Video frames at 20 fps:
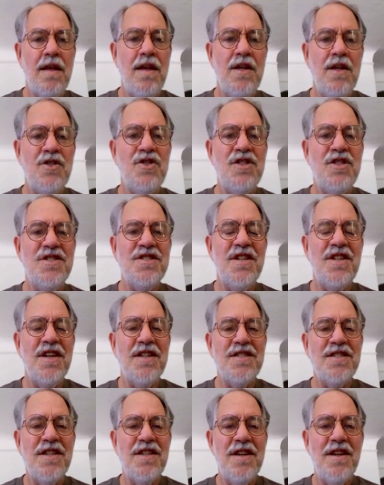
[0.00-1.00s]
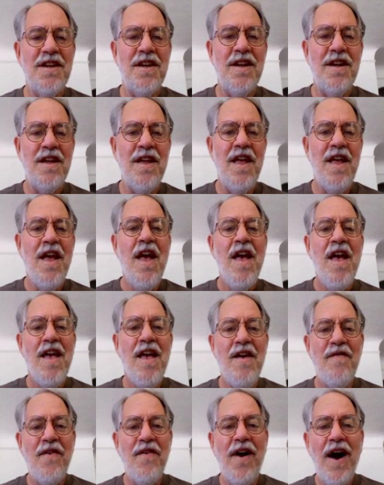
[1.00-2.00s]
She says,
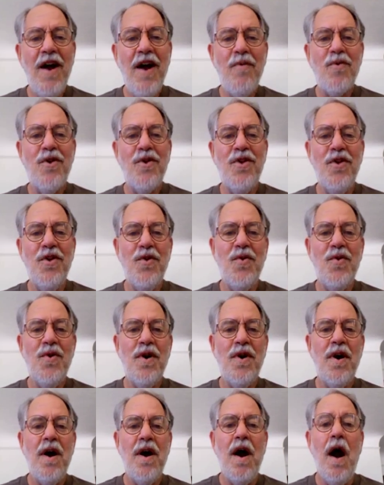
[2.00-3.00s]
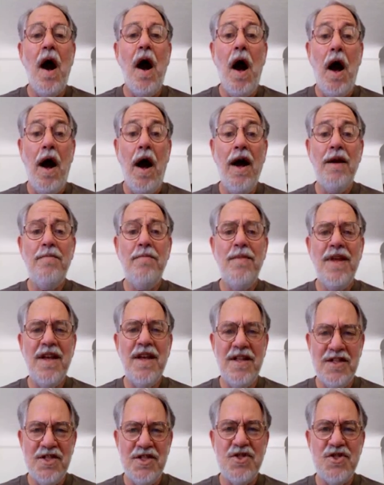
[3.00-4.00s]
"If I were you, I'd be
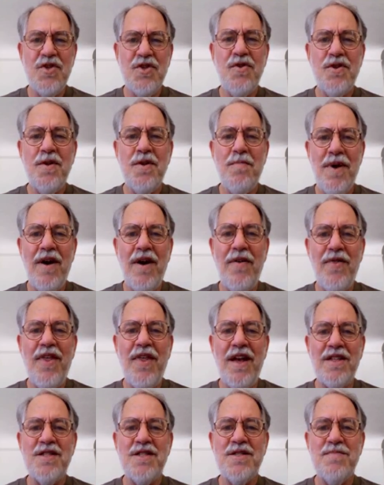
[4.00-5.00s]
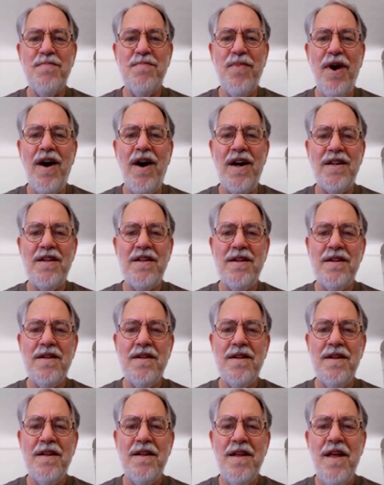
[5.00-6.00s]
concerned about that spot.
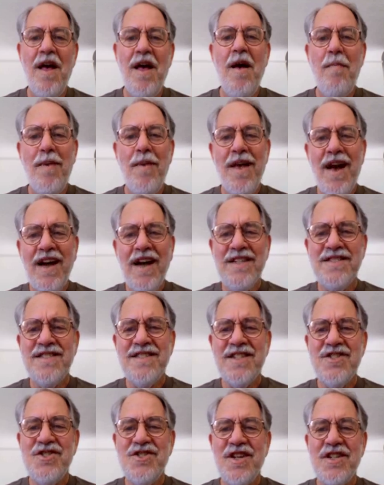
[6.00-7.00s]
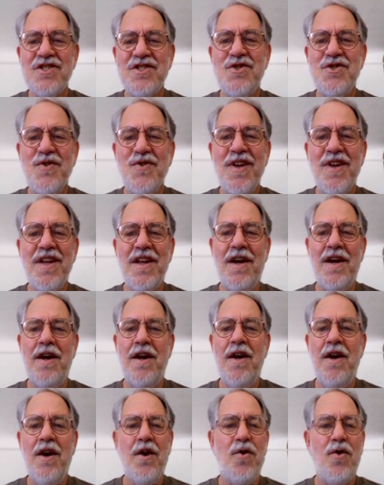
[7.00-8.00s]
May I suggest you get a
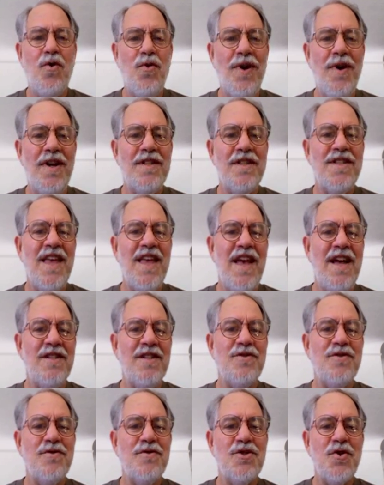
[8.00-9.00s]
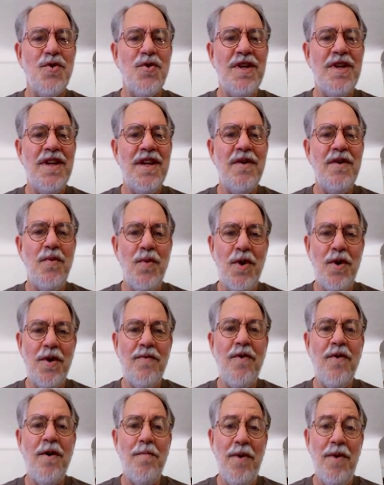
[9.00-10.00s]
credit cancer screening at one of
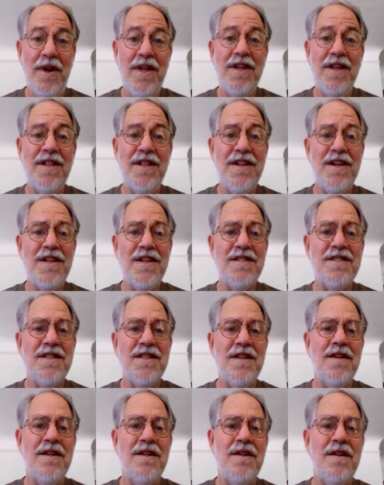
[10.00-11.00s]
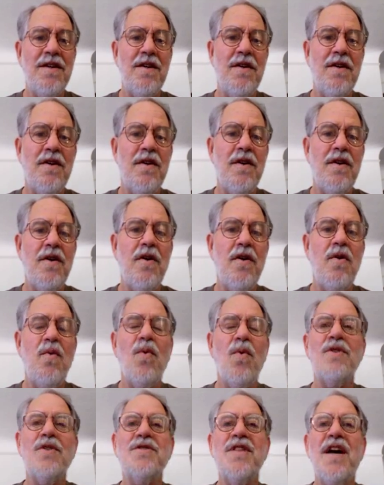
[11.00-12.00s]
our money clinics?"
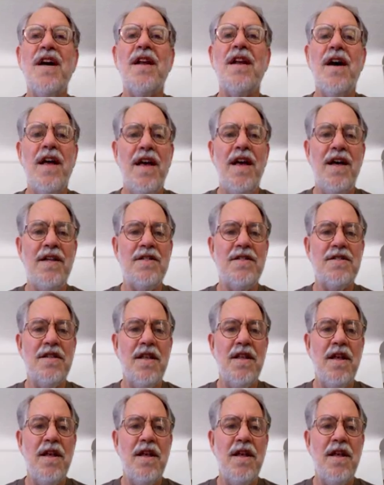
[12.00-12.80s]
"Where's that?" I ask.